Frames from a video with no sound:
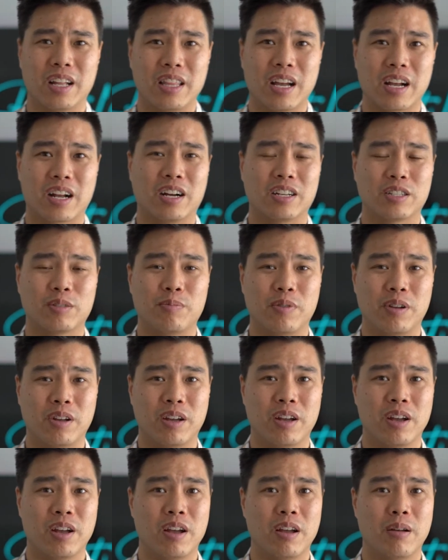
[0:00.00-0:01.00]
customer
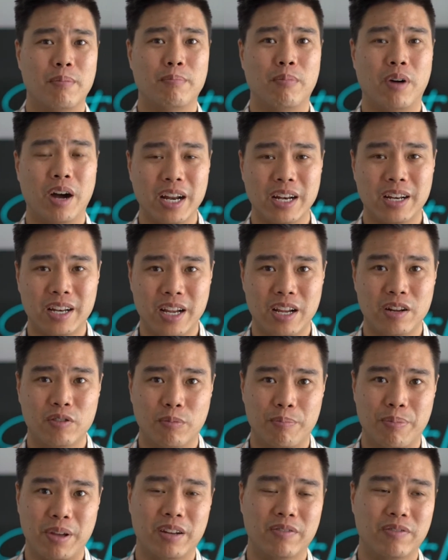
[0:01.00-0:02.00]
might need or
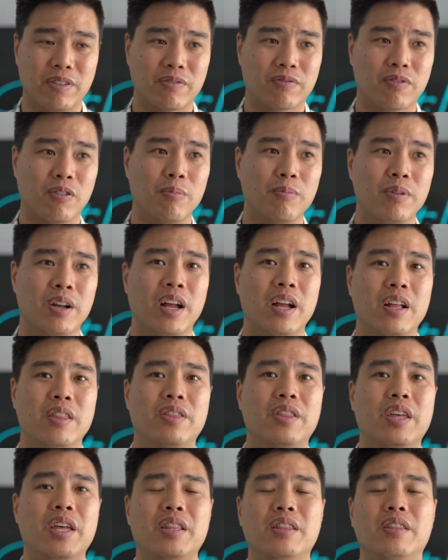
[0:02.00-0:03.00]
benefit from,
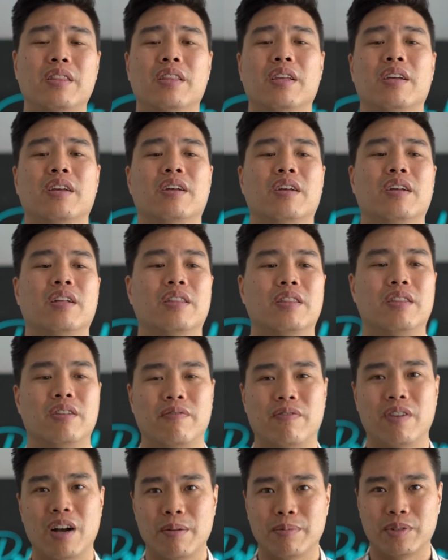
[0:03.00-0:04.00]
then the
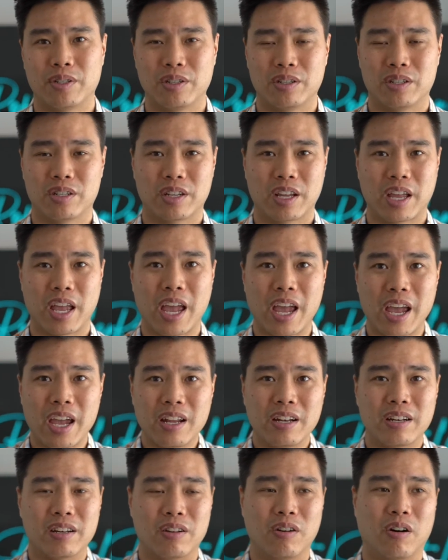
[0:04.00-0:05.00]
pharmacist
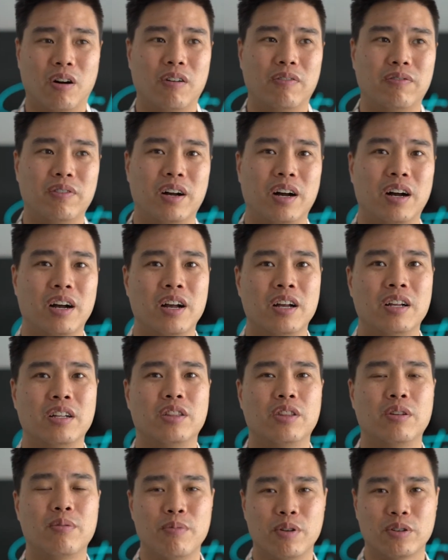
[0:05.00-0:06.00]
can offer
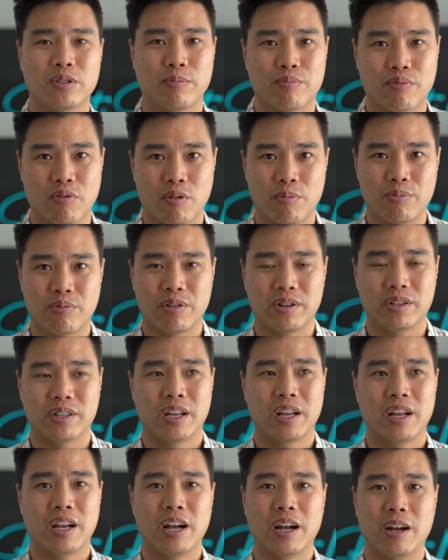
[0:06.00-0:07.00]
the most appropriate
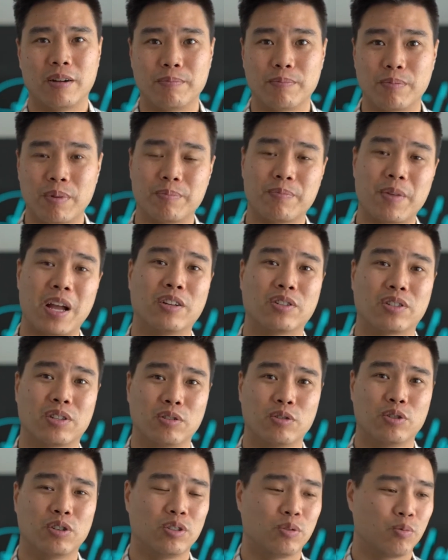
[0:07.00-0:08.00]
health
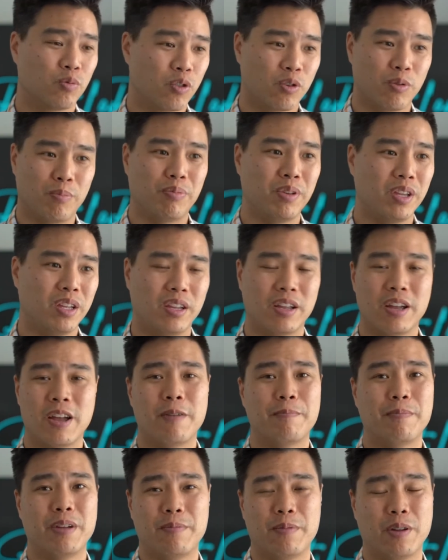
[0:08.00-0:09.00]
solutions, whether it be
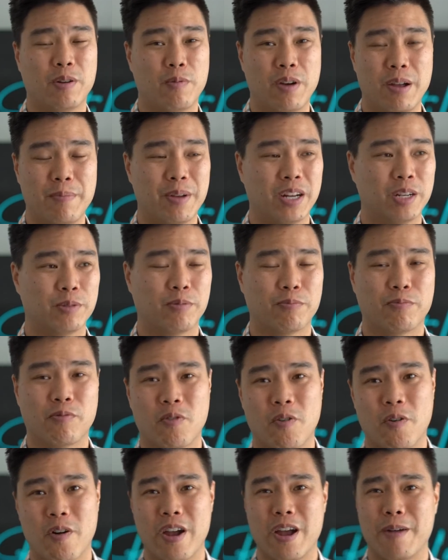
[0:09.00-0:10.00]
maybe a weight management
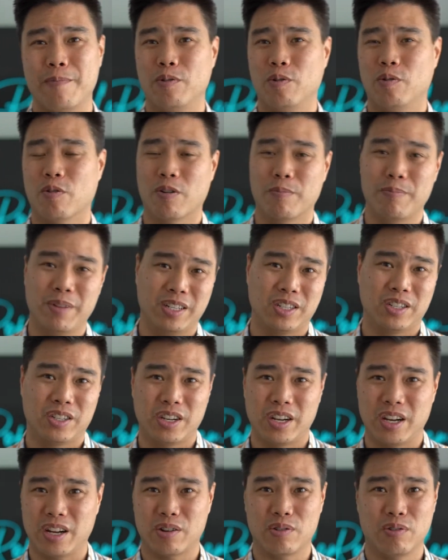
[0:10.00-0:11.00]
program or a meds
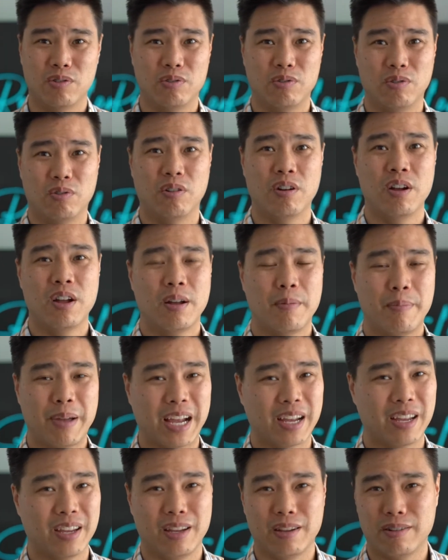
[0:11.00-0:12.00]
check or
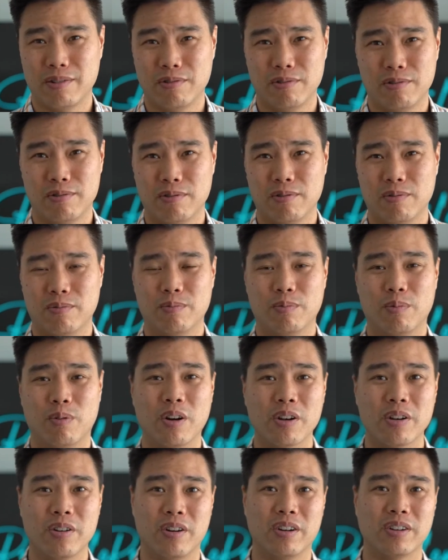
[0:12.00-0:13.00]
packing or
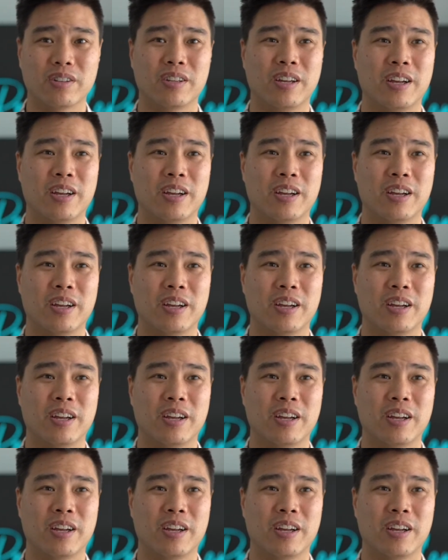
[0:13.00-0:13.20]
whatnot.